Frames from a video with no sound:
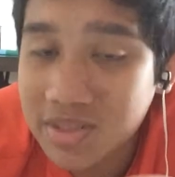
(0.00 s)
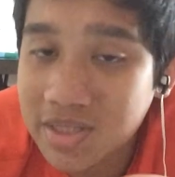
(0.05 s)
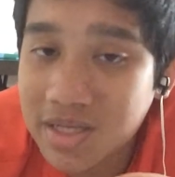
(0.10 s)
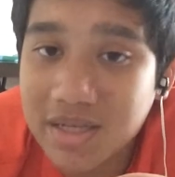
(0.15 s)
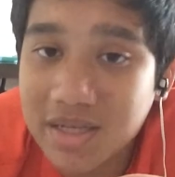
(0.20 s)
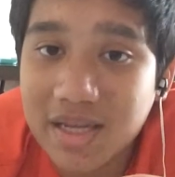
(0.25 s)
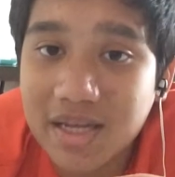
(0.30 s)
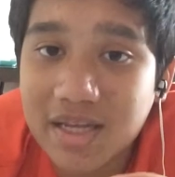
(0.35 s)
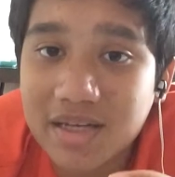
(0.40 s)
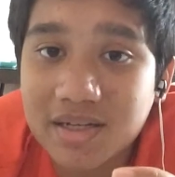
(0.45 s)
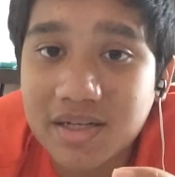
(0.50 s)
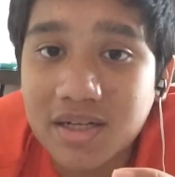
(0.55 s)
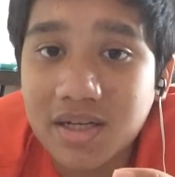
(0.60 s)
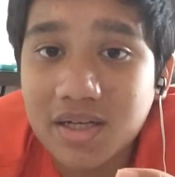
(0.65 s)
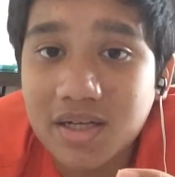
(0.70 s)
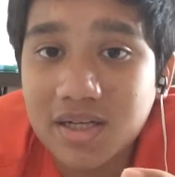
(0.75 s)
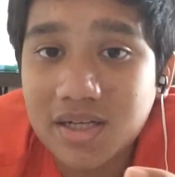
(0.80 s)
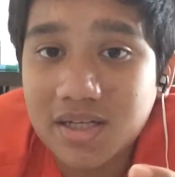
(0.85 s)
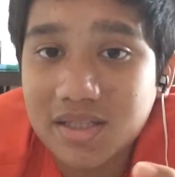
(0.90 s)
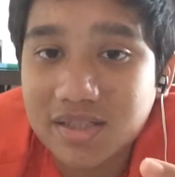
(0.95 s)
again,
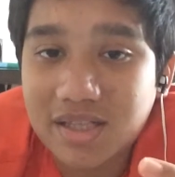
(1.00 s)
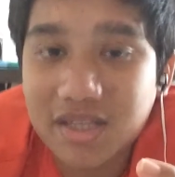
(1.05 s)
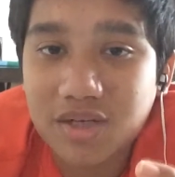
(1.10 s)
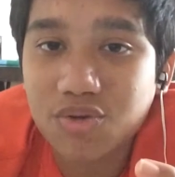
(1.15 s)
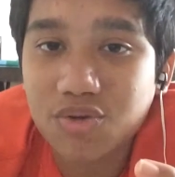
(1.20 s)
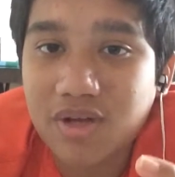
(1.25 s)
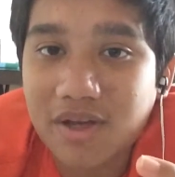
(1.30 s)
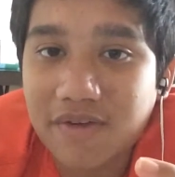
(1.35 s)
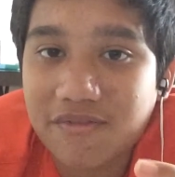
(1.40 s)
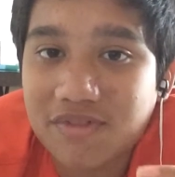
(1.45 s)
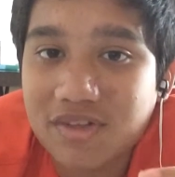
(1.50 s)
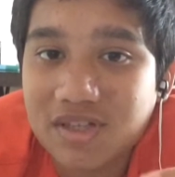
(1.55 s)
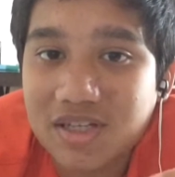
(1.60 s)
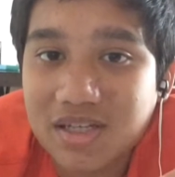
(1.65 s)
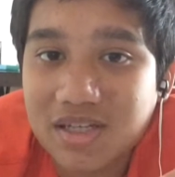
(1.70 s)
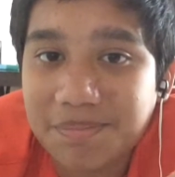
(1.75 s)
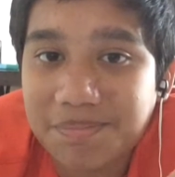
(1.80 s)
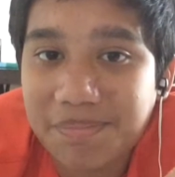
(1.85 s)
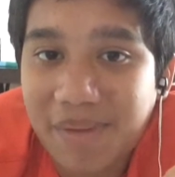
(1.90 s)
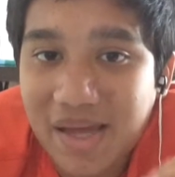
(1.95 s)
they don't have the
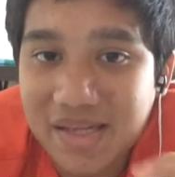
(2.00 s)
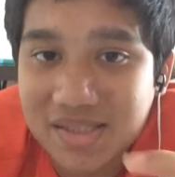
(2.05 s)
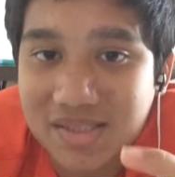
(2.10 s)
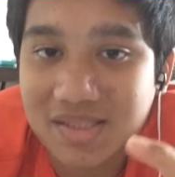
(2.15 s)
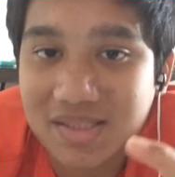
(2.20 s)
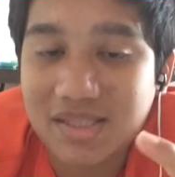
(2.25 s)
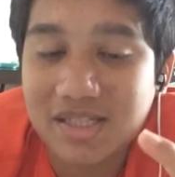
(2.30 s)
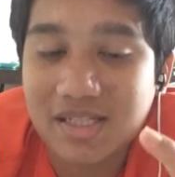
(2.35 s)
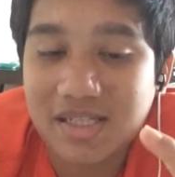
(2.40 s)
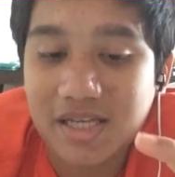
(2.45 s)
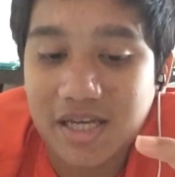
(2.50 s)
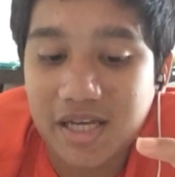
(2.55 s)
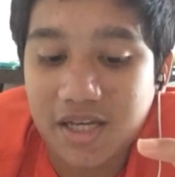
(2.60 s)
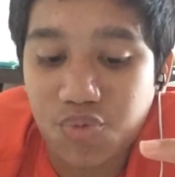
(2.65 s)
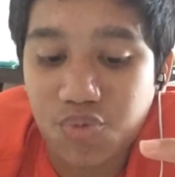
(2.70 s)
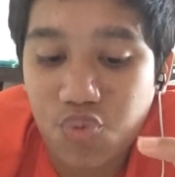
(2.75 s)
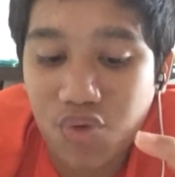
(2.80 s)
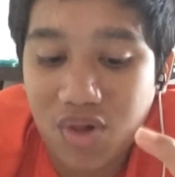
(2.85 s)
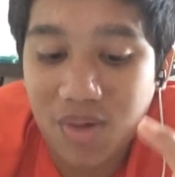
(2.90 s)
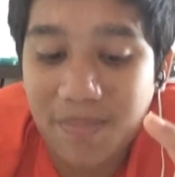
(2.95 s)
capacity
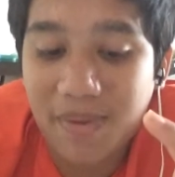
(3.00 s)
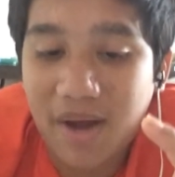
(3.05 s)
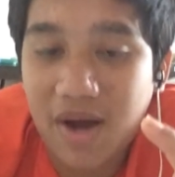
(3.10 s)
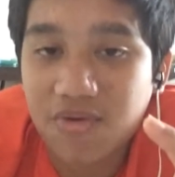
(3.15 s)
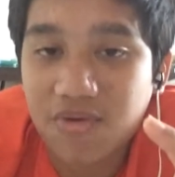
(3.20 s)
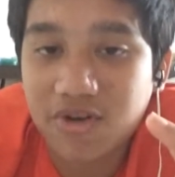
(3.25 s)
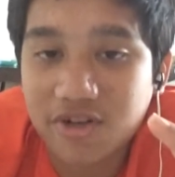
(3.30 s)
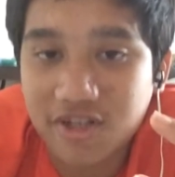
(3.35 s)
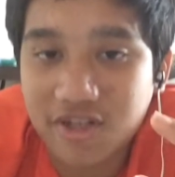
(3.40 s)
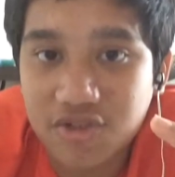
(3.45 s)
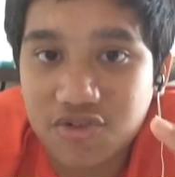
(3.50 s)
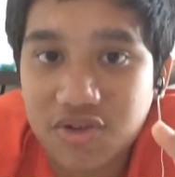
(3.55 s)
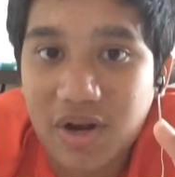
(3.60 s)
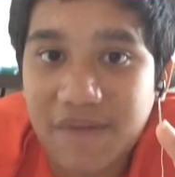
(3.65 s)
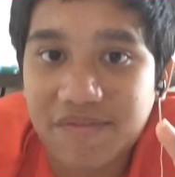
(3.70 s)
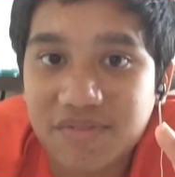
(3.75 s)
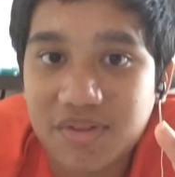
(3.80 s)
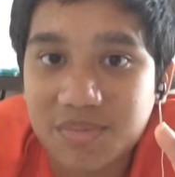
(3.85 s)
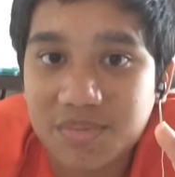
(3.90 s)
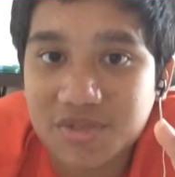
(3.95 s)
and willpower to
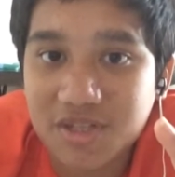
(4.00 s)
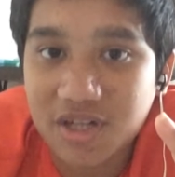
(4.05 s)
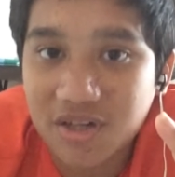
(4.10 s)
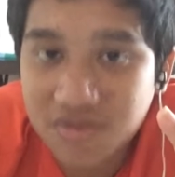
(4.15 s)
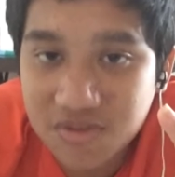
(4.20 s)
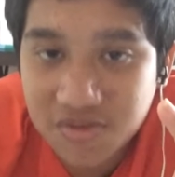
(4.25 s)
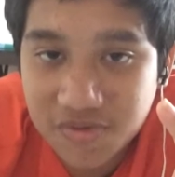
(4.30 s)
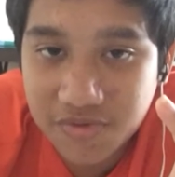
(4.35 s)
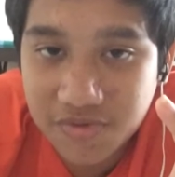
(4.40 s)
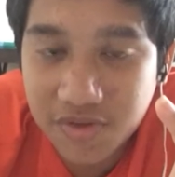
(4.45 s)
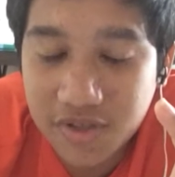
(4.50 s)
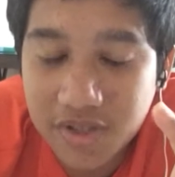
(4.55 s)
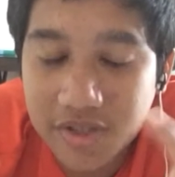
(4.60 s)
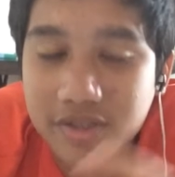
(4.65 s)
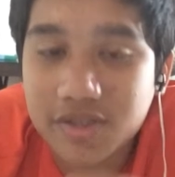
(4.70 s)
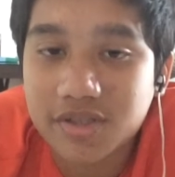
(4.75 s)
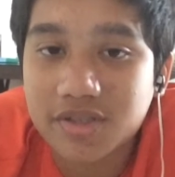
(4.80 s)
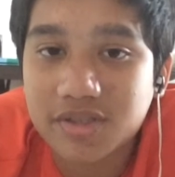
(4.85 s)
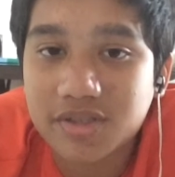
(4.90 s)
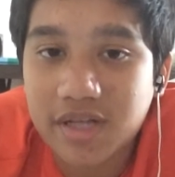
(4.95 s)
drive themselves
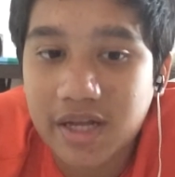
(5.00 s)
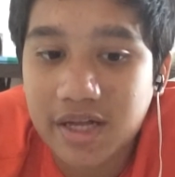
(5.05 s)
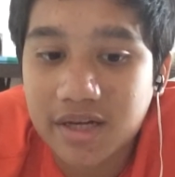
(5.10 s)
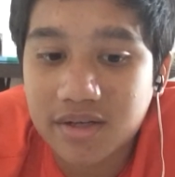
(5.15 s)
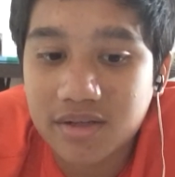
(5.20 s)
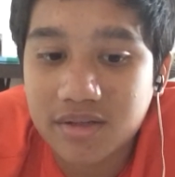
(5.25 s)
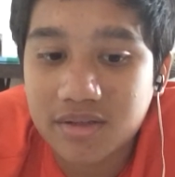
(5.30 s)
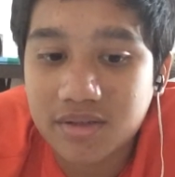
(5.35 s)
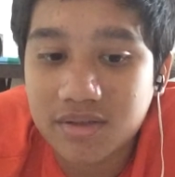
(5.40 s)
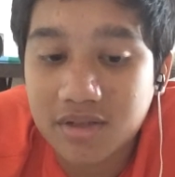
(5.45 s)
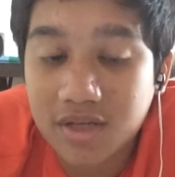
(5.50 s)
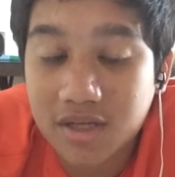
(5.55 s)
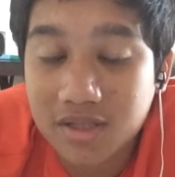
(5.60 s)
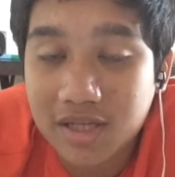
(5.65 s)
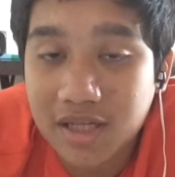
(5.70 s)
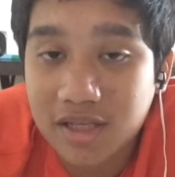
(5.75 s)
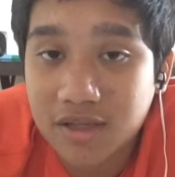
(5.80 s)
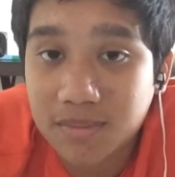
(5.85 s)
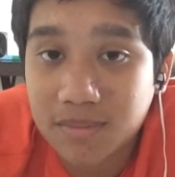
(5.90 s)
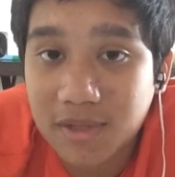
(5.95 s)
further than a
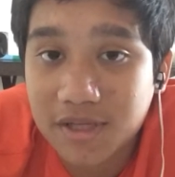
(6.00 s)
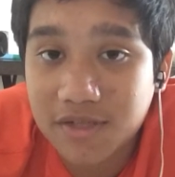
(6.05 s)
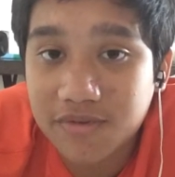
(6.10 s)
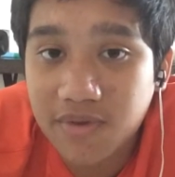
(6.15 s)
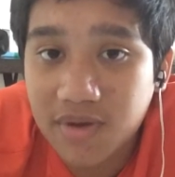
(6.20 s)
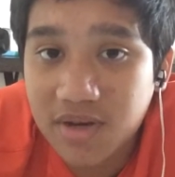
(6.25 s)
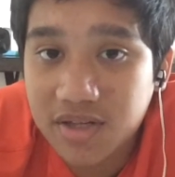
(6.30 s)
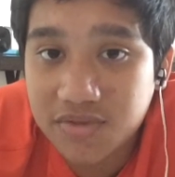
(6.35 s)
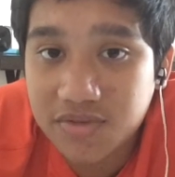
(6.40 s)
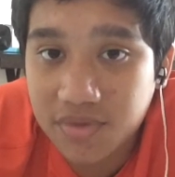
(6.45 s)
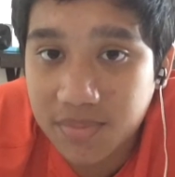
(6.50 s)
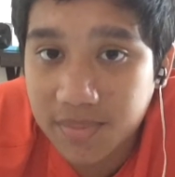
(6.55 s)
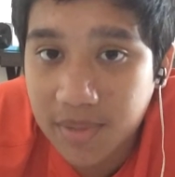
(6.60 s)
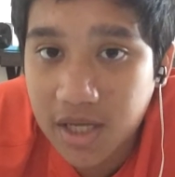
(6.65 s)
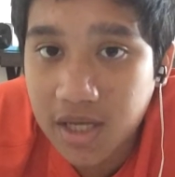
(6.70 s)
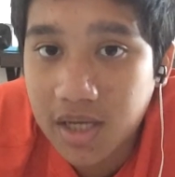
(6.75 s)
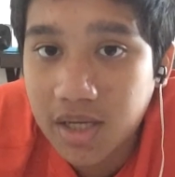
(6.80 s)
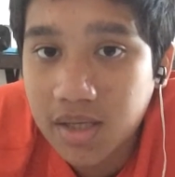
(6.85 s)
10th place finish for me.